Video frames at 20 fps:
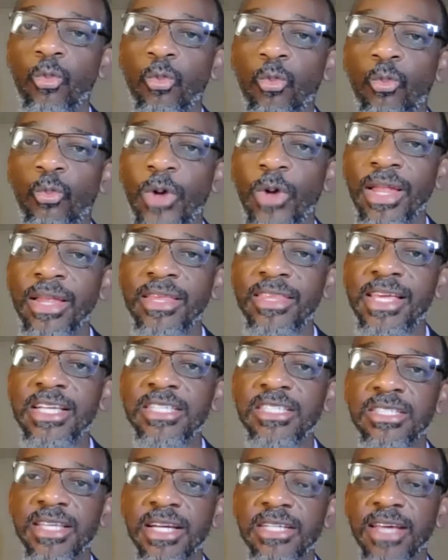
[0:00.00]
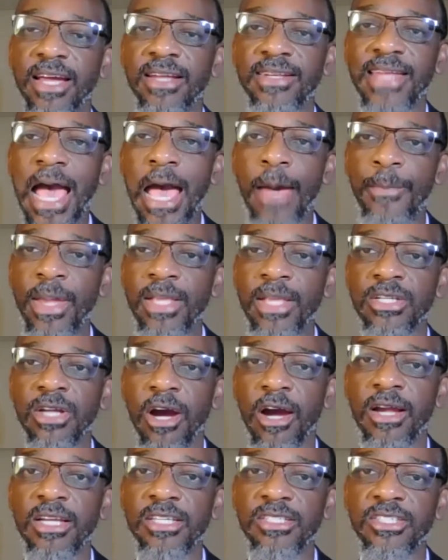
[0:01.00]
will these things like diabetes and
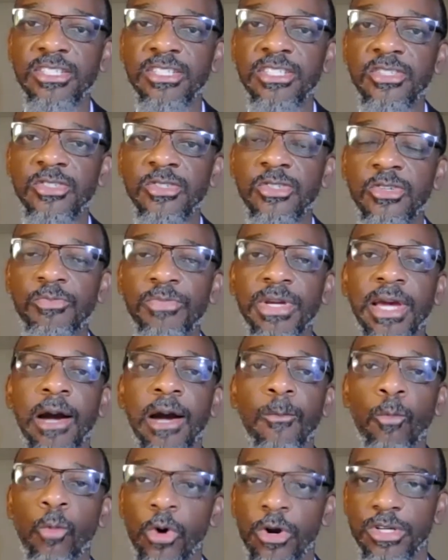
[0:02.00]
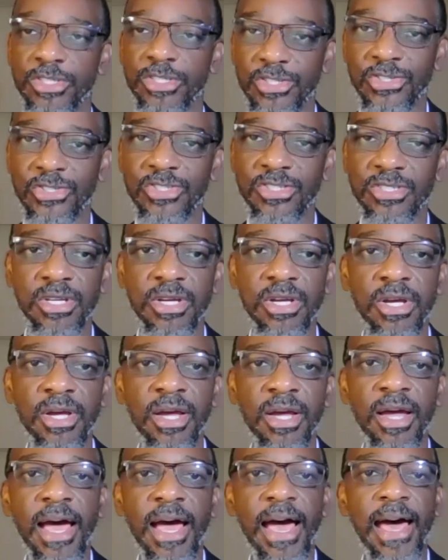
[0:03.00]
heart disease become worse?
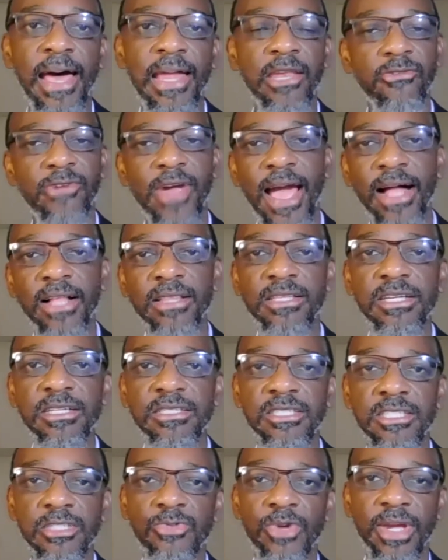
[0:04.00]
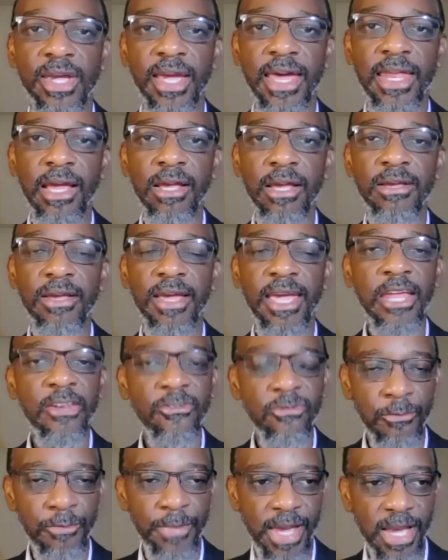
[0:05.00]
And the reality is this, we're getting
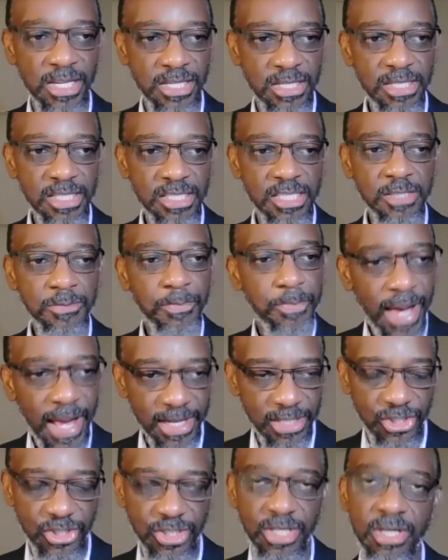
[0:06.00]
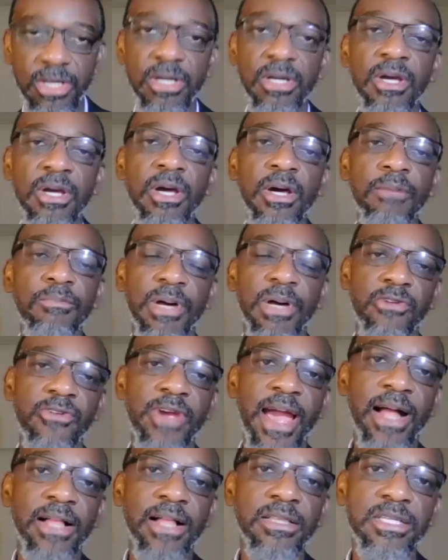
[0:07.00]
information, it's patchy, but the
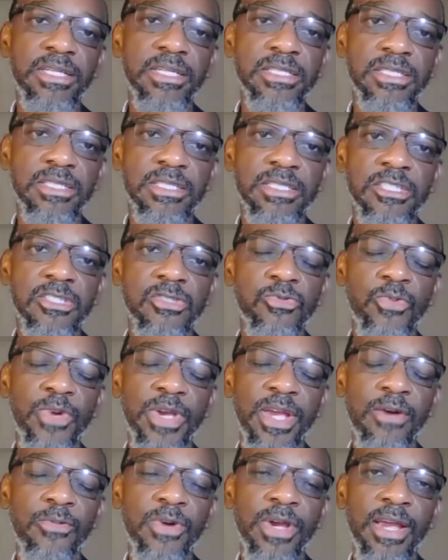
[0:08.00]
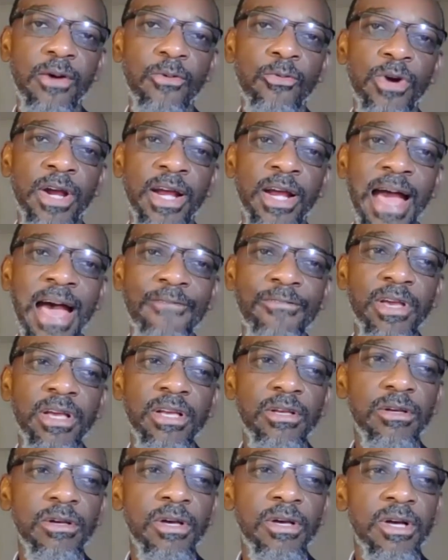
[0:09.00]
reality is this, we're
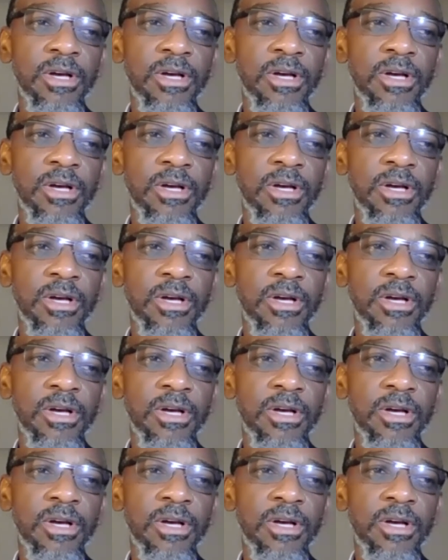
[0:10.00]
having